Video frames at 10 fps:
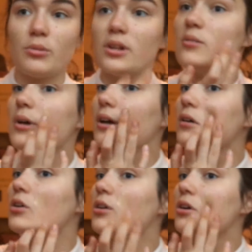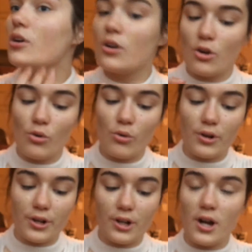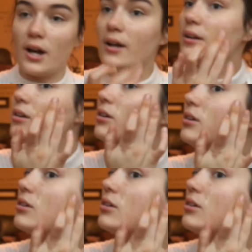a really big order on